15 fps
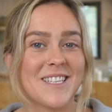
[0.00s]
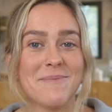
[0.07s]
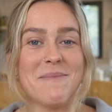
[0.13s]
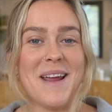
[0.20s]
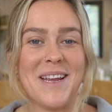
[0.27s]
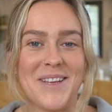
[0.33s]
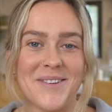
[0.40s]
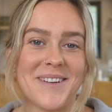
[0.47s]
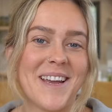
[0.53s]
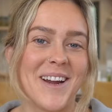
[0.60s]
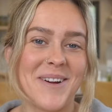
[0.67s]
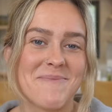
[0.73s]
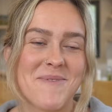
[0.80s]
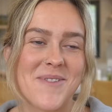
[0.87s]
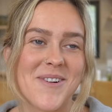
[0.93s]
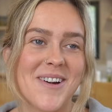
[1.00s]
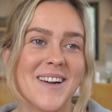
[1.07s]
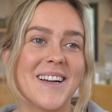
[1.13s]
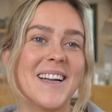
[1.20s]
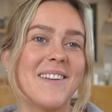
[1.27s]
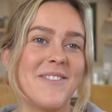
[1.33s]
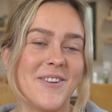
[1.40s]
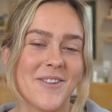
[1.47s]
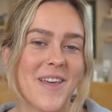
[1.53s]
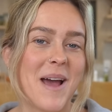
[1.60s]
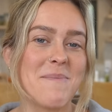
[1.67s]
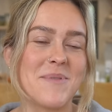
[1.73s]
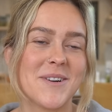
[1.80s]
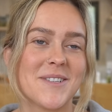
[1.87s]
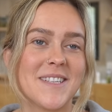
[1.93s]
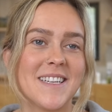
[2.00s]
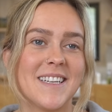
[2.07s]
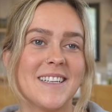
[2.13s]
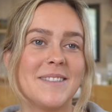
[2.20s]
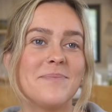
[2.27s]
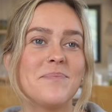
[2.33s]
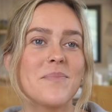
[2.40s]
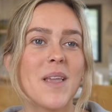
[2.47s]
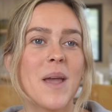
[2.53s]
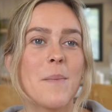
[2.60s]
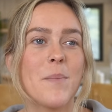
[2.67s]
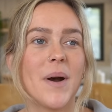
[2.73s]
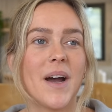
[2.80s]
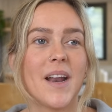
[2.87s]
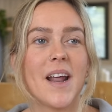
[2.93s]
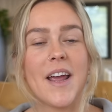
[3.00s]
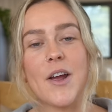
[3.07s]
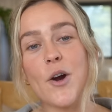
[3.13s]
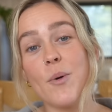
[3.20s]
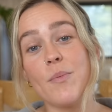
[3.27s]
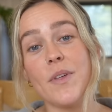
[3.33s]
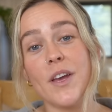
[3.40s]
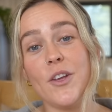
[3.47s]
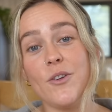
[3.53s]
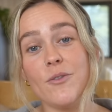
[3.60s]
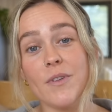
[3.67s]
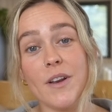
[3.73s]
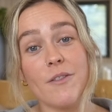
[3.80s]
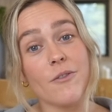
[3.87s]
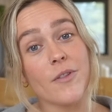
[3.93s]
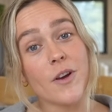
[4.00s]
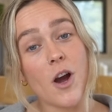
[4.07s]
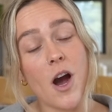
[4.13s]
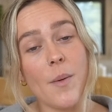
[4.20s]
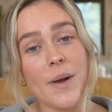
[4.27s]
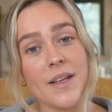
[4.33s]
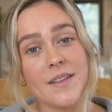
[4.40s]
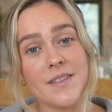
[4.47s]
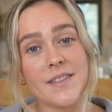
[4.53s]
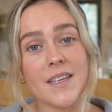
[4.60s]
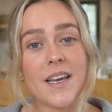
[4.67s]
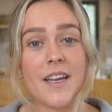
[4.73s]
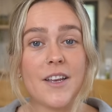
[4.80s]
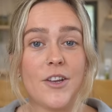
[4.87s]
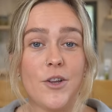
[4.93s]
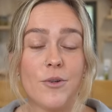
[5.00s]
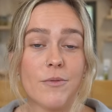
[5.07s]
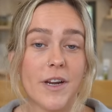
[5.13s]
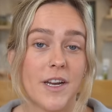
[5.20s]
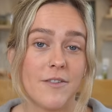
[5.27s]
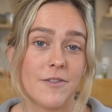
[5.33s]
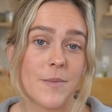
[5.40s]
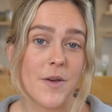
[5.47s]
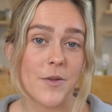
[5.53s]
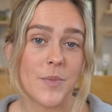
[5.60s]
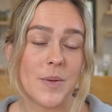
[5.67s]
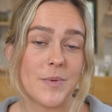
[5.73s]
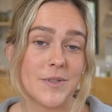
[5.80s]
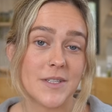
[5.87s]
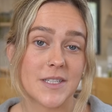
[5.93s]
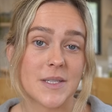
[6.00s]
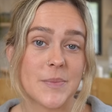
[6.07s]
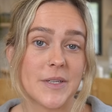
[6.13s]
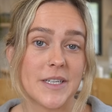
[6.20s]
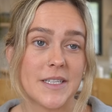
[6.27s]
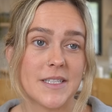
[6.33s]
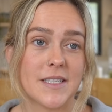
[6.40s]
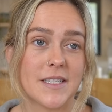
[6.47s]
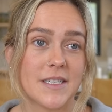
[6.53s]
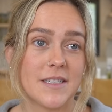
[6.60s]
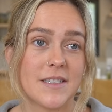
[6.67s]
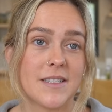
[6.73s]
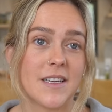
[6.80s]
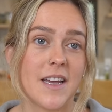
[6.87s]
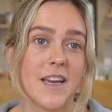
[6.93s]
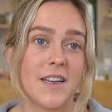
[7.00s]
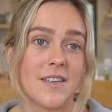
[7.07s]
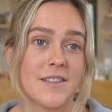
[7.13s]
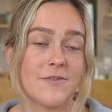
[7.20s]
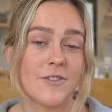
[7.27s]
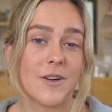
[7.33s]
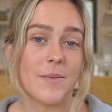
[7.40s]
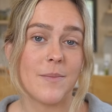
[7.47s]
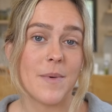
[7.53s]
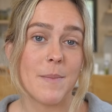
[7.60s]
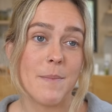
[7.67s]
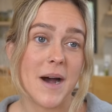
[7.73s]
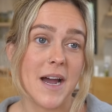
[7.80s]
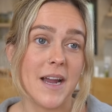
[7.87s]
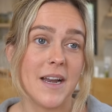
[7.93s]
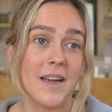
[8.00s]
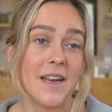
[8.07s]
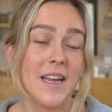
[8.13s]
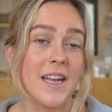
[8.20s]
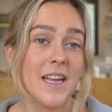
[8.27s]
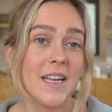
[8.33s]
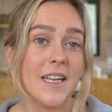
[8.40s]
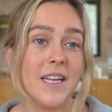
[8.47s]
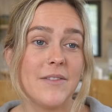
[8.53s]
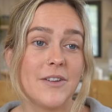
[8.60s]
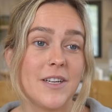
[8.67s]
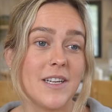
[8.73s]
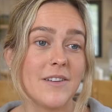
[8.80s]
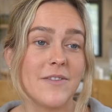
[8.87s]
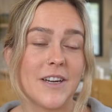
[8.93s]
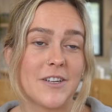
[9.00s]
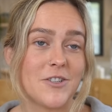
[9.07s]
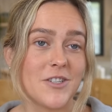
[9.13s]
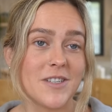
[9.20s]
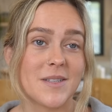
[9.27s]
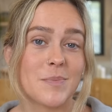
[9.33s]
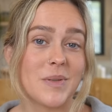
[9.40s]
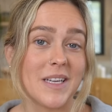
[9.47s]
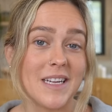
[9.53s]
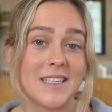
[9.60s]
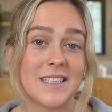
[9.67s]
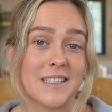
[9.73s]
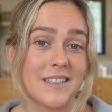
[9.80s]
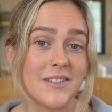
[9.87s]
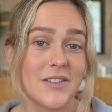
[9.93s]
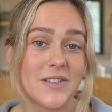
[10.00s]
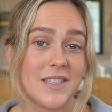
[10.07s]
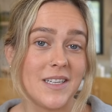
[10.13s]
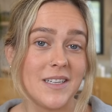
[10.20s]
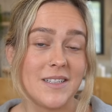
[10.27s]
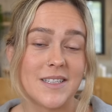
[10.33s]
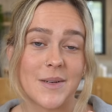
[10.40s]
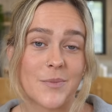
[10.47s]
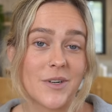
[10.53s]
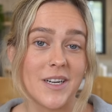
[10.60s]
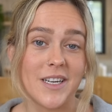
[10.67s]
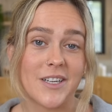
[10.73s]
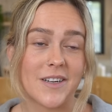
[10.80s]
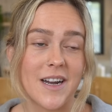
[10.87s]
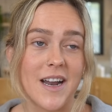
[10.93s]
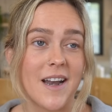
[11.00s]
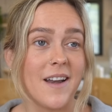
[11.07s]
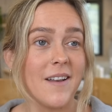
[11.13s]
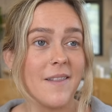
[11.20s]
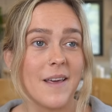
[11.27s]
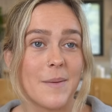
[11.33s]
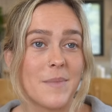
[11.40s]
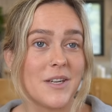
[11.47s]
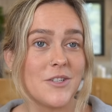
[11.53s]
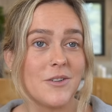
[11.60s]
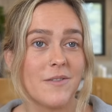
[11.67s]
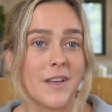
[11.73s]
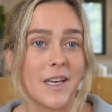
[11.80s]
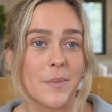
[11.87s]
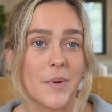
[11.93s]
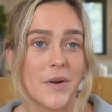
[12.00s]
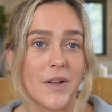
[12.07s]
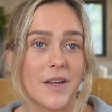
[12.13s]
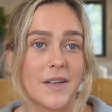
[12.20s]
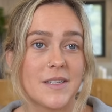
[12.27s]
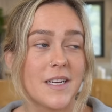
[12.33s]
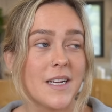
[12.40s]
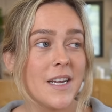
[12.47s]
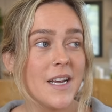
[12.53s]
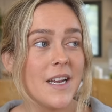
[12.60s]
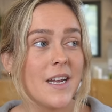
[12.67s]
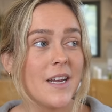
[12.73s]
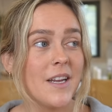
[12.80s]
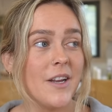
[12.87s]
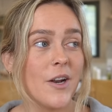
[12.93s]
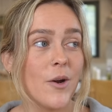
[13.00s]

to make you care more if you're that person, but I hope that you read through the comments and you read from other people's experiences and from mine. Even if I just plant a little seed somewhere in your head that makes you think about it, you